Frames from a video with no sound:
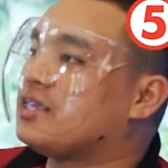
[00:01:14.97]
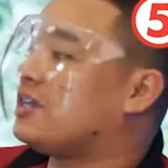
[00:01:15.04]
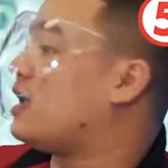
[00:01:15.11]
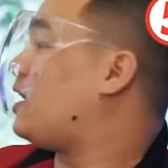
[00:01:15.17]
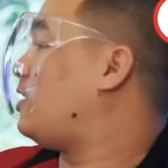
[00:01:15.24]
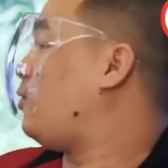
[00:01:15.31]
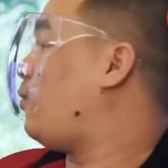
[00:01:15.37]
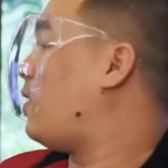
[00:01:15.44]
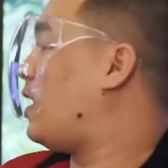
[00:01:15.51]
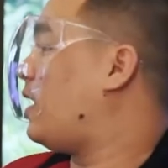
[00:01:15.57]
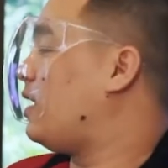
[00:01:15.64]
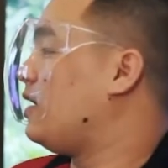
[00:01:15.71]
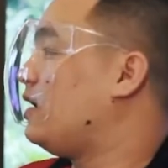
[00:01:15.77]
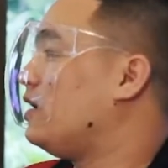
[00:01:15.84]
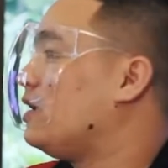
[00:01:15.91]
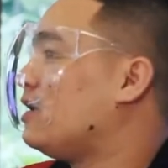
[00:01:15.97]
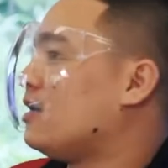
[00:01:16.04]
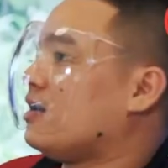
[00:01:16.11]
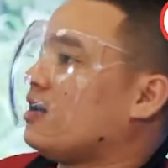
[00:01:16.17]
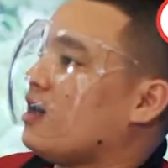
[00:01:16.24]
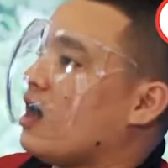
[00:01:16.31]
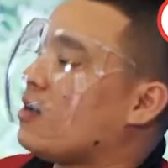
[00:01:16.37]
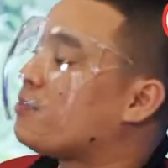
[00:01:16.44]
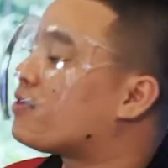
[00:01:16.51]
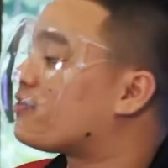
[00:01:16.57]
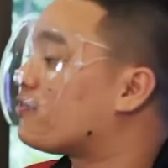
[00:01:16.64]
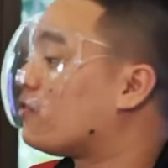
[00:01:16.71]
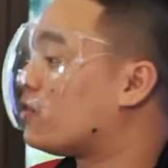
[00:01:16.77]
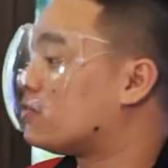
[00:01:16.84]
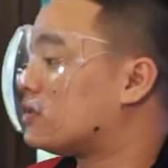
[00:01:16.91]
in any way a
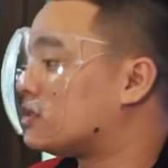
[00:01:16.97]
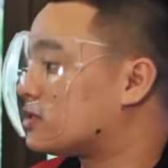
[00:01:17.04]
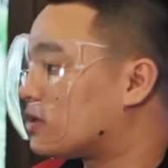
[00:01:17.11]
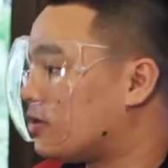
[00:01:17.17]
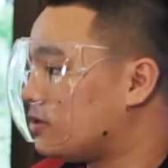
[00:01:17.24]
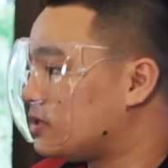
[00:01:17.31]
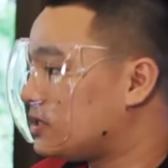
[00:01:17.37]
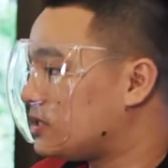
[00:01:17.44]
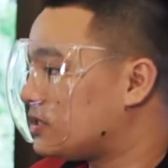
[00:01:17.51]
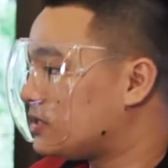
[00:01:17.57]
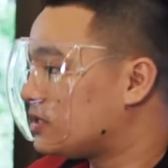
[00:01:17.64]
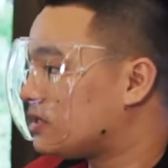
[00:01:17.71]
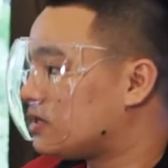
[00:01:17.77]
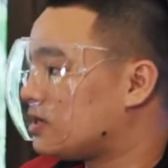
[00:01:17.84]
performance coach.